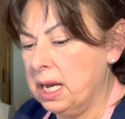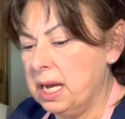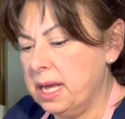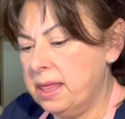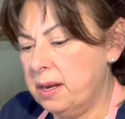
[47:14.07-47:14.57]

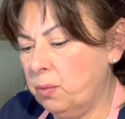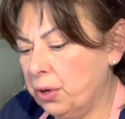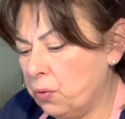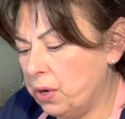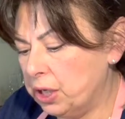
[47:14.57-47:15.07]
And then we're
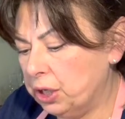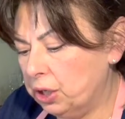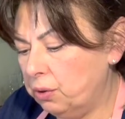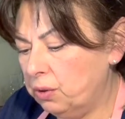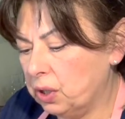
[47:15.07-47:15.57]
going to
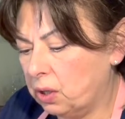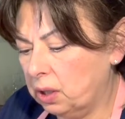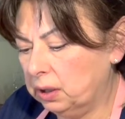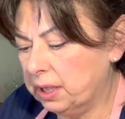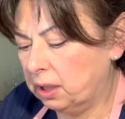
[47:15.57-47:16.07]
use our
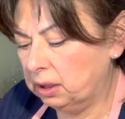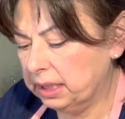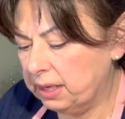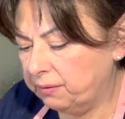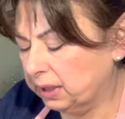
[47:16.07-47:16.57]
little
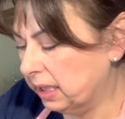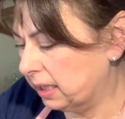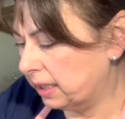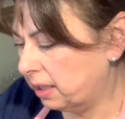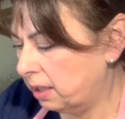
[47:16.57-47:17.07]

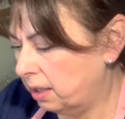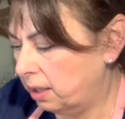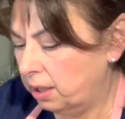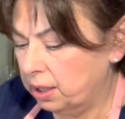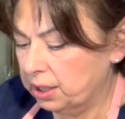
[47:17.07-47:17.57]
leaflets
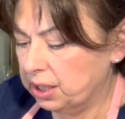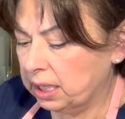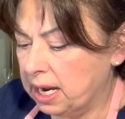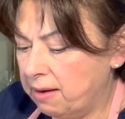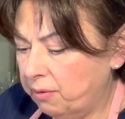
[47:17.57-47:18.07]
to
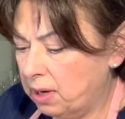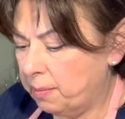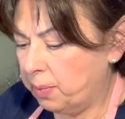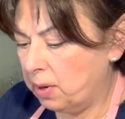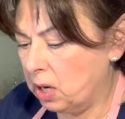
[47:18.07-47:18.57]
cover
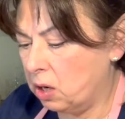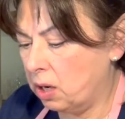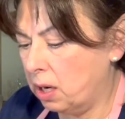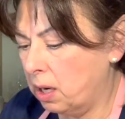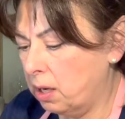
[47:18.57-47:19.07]
up
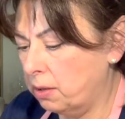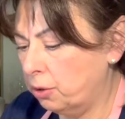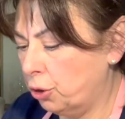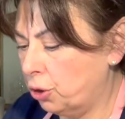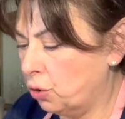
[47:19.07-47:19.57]
our
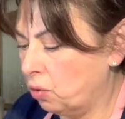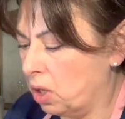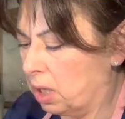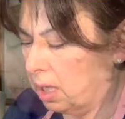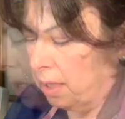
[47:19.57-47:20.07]

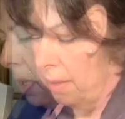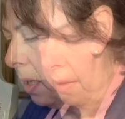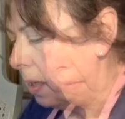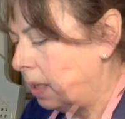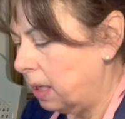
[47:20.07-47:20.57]
straw,
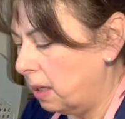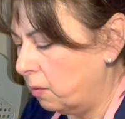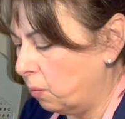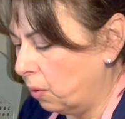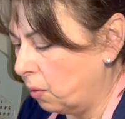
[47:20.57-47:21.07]

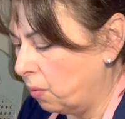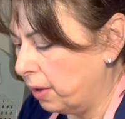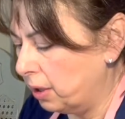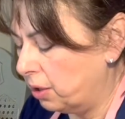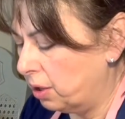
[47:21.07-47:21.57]
and we're
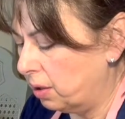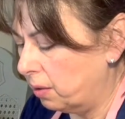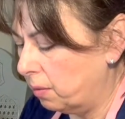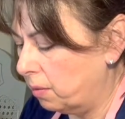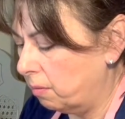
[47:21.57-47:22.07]
going
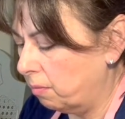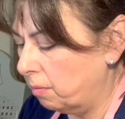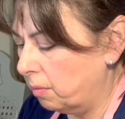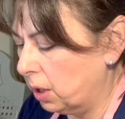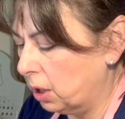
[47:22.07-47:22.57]
to
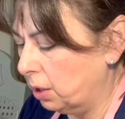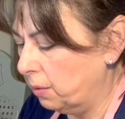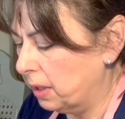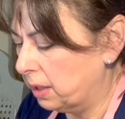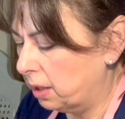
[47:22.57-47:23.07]
glue
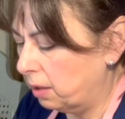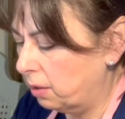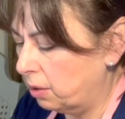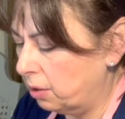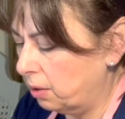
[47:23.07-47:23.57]
it
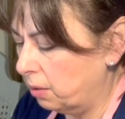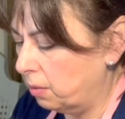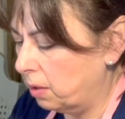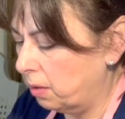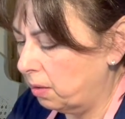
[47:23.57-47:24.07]
to
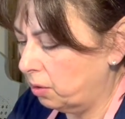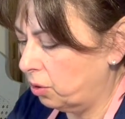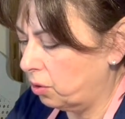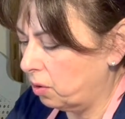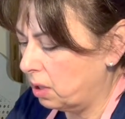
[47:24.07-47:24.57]
the
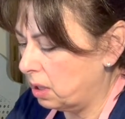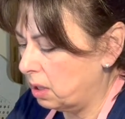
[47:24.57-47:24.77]
straw